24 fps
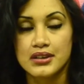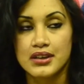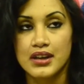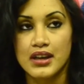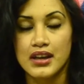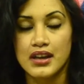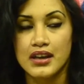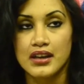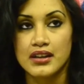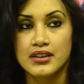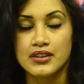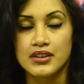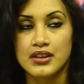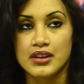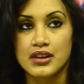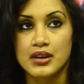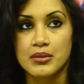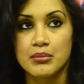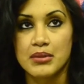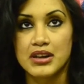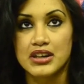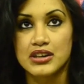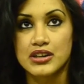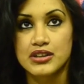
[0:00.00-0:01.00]
And
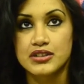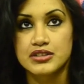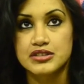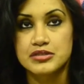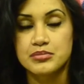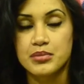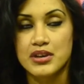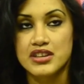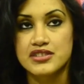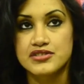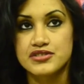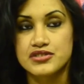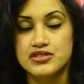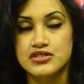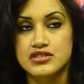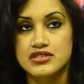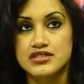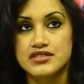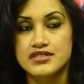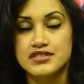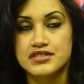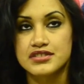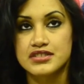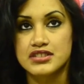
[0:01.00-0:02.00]
my other sponsor
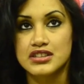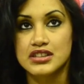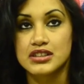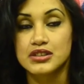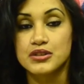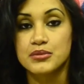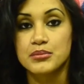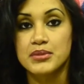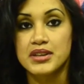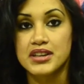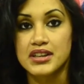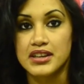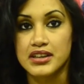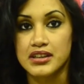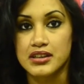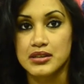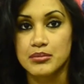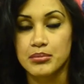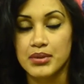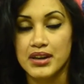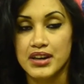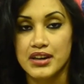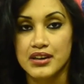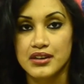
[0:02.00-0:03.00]
is Illuminate
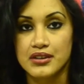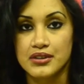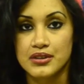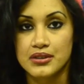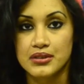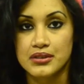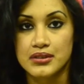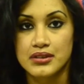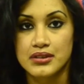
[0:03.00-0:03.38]
Apparel.